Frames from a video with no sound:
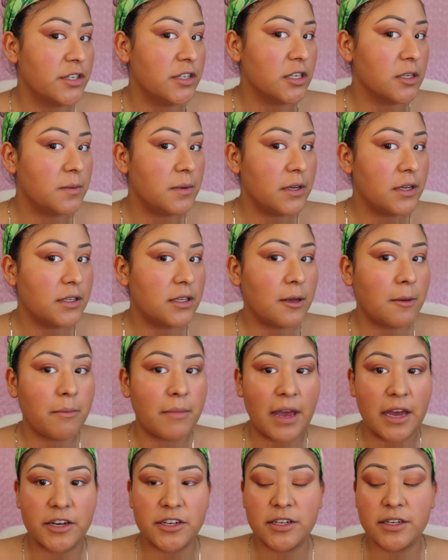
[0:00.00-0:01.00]
just because it
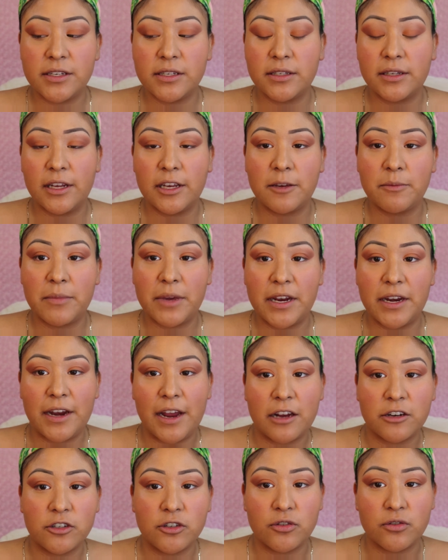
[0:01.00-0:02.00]
matches like my
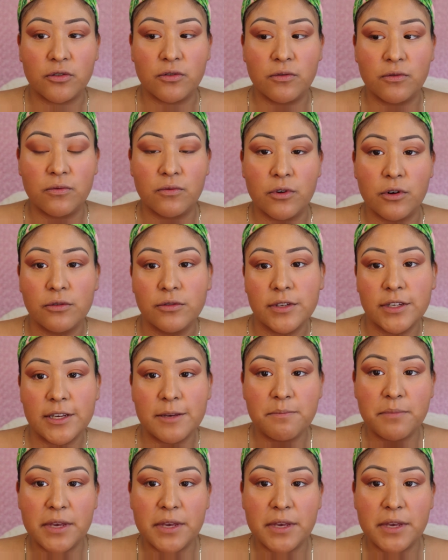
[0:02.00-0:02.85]
natural rosy